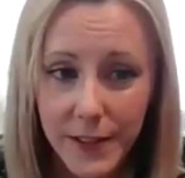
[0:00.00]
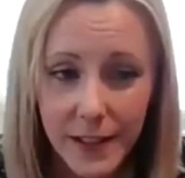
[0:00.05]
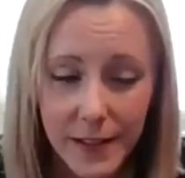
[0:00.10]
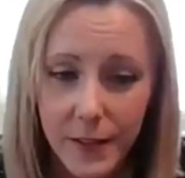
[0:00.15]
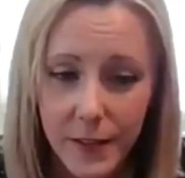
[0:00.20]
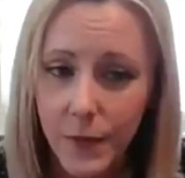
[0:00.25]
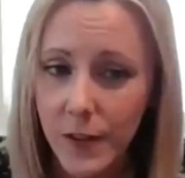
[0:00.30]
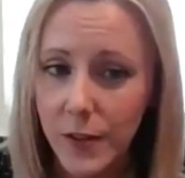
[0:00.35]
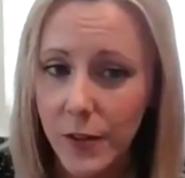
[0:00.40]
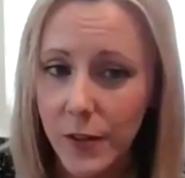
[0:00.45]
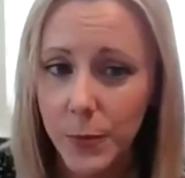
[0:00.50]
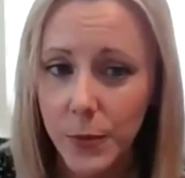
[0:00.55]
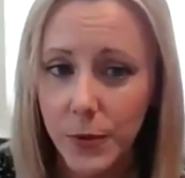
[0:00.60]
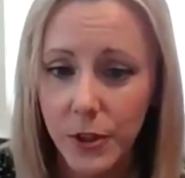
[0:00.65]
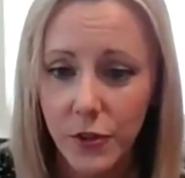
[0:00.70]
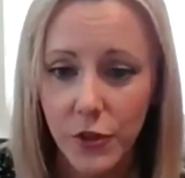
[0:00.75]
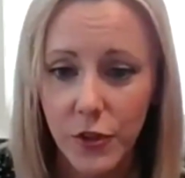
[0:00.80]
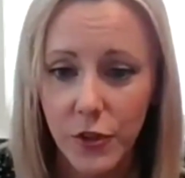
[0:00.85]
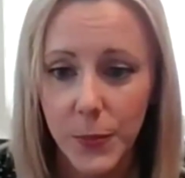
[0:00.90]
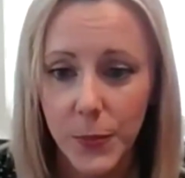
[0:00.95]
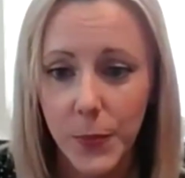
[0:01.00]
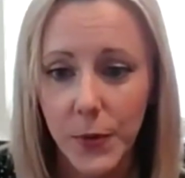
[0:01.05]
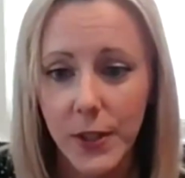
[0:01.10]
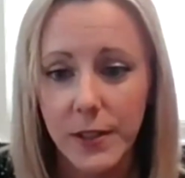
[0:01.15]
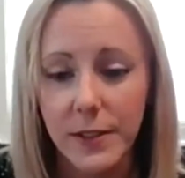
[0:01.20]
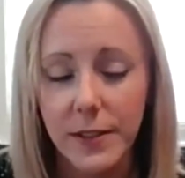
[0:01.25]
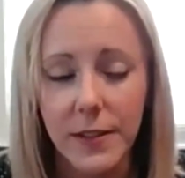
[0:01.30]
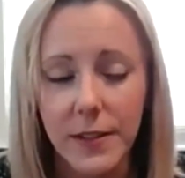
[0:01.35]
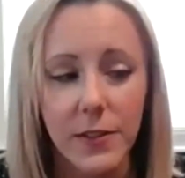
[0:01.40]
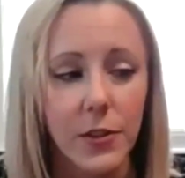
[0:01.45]
our Taste of Inspirations
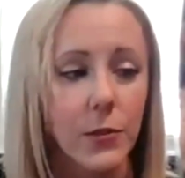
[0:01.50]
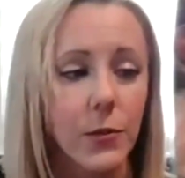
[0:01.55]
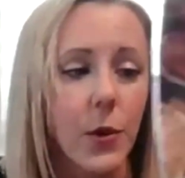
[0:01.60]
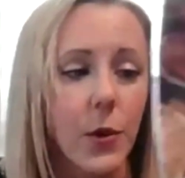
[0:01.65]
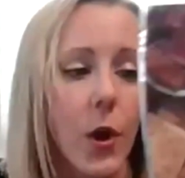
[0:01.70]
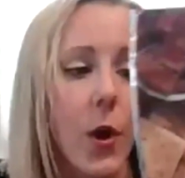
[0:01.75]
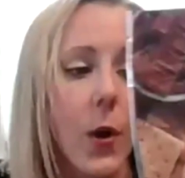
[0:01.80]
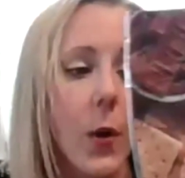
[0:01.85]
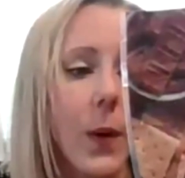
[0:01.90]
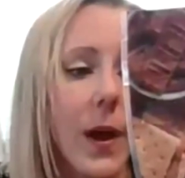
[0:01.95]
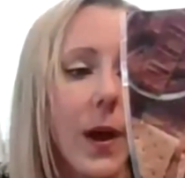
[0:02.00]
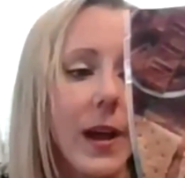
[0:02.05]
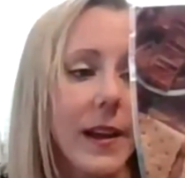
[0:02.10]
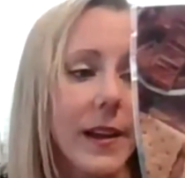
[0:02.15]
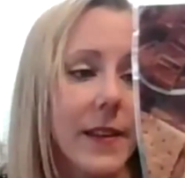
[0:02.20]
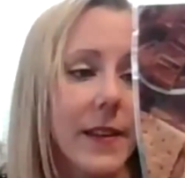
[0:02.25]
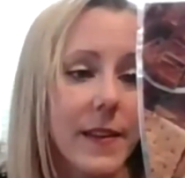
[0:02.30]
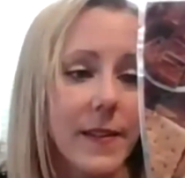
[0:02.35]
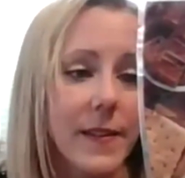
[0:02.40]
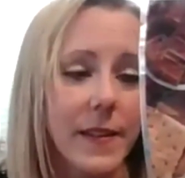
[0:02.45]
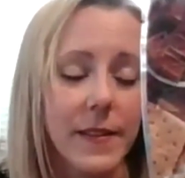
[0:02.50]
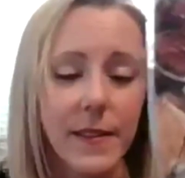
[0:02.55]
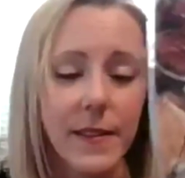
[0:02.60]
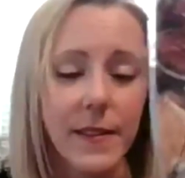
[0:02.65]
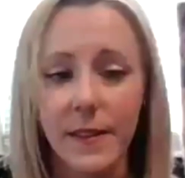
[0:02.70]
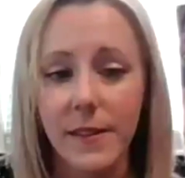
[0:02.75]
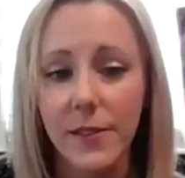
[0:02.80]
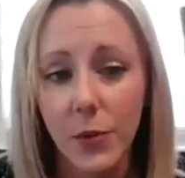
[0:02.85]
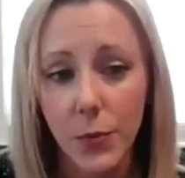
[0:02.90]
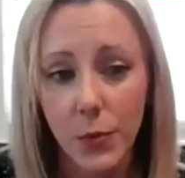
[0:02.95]
brand, as you know, and I think that
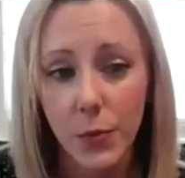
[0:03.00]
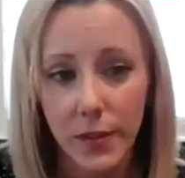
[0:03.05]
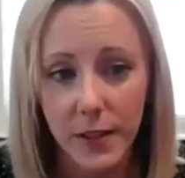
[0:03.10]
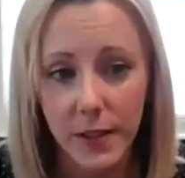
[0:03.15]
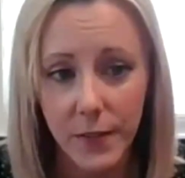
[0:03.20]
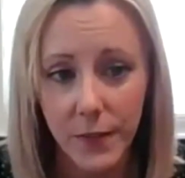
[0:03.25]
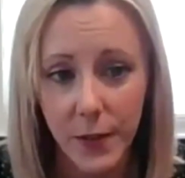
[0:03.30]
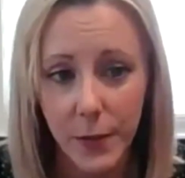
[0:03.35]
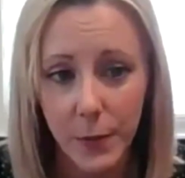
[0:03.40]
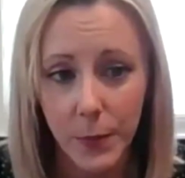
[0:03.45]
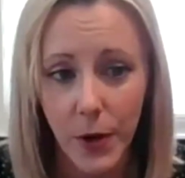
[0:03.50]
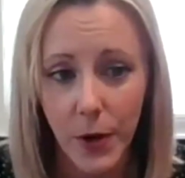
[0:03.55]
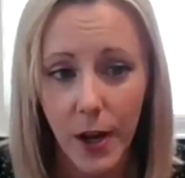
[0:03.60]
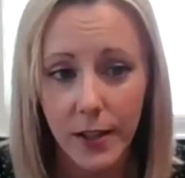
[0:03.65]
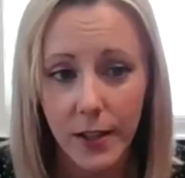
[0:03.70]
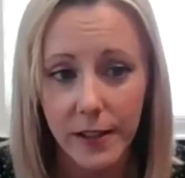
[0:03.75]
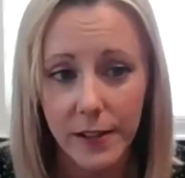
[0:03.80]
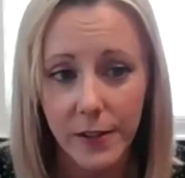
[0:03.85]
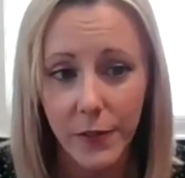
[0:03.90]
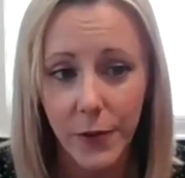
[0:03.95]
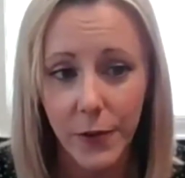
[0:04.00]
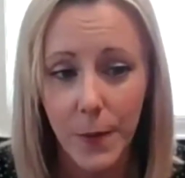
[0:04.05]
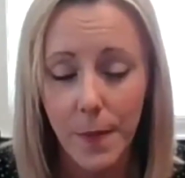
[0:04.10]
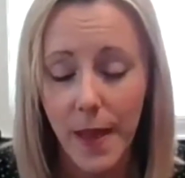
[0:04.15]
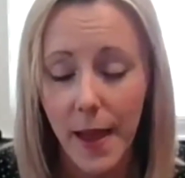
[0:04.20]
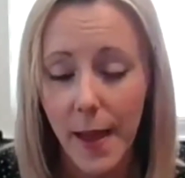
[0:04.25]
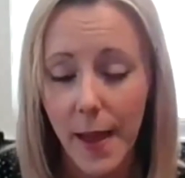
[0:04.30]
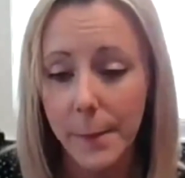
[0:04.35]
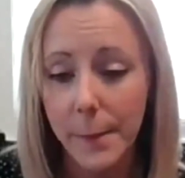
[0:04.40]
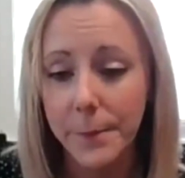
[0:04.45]
this is a really fun product
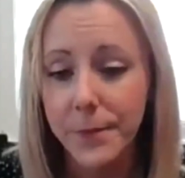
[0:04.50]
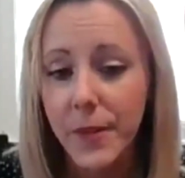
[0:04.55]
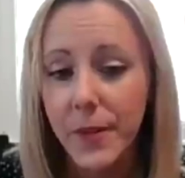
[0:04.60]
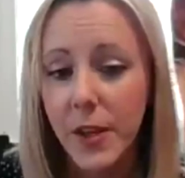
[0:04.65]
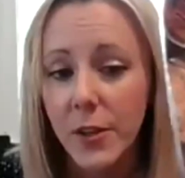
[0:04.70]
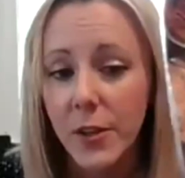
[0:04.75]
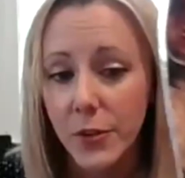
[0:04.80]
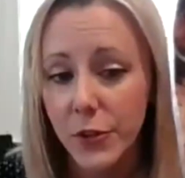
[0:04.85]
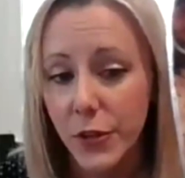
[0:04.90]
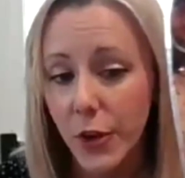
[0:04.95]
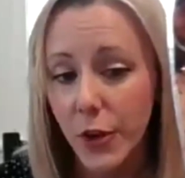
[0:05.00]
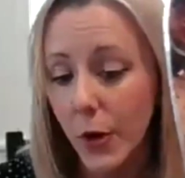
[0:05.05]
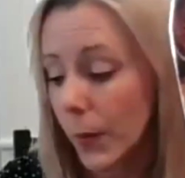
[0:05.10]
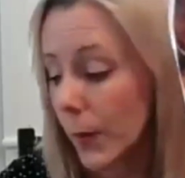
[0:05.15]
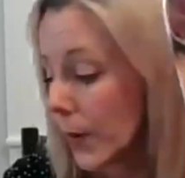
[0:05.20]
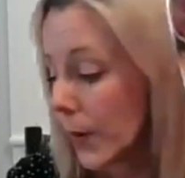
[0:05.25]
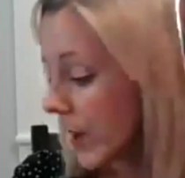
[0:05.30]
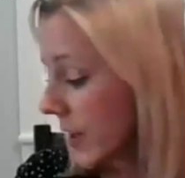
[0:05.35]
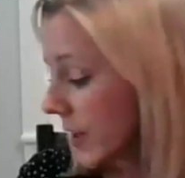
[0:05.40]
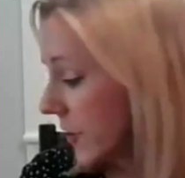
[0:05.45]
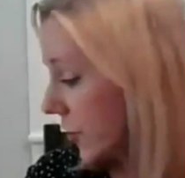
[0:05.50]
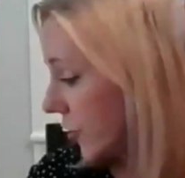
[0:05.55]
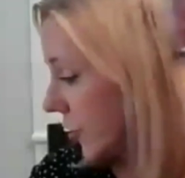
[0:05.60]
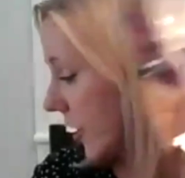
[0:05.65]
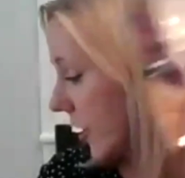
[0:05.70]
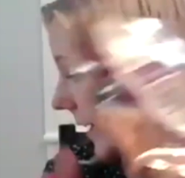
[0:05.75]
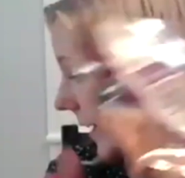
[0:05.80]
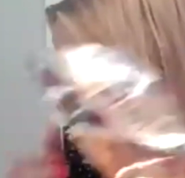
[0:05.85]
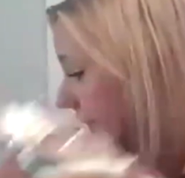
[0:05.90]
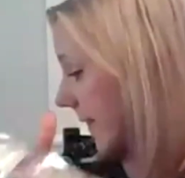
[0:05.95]
from them. So
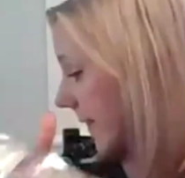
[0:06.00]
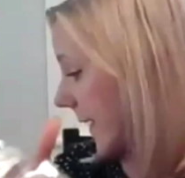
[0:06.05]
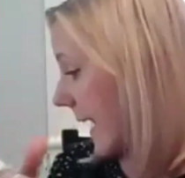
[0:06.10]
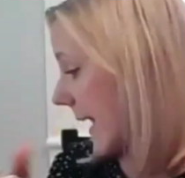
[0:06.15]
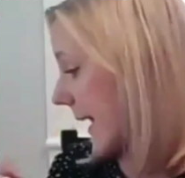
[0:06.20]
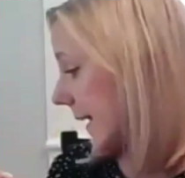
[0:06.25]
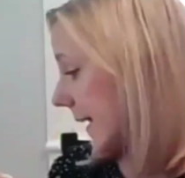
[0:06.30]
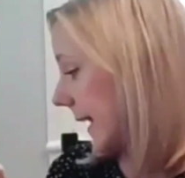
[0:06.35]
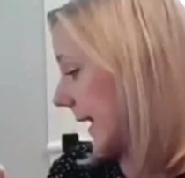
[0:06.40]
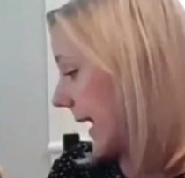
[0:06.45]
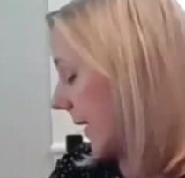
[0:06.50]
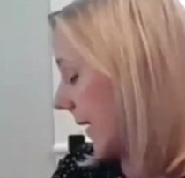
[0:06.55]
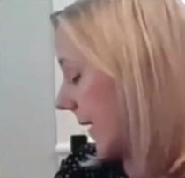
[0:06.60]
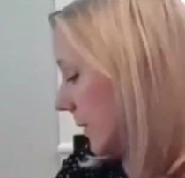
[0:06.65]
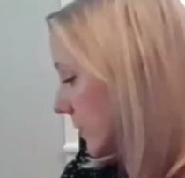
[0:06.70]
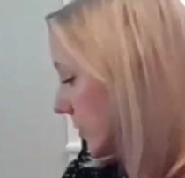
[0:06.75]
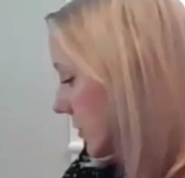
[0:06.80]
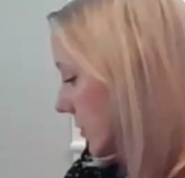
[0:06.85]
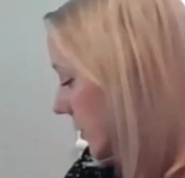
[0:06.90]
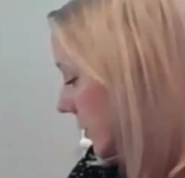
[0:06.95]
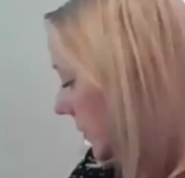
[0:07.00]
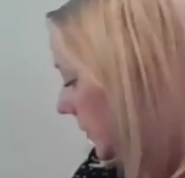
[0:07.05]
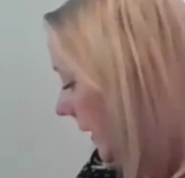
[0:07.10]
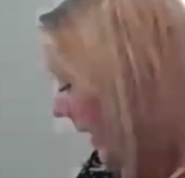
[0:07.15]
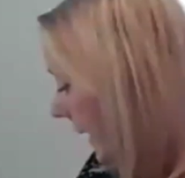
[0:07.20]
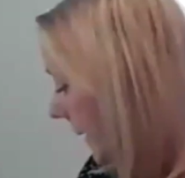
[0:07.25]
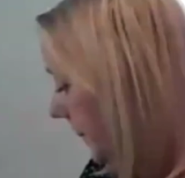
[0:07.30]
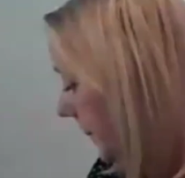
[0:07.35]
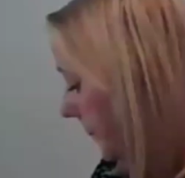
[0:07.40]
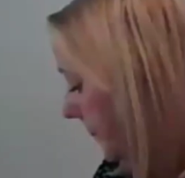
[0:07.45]
check that out.
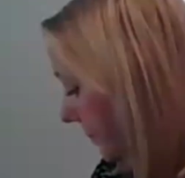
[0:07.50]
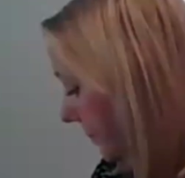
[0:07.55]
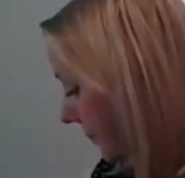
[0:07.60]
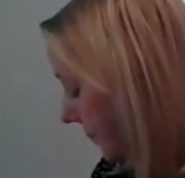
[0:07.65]
Okay.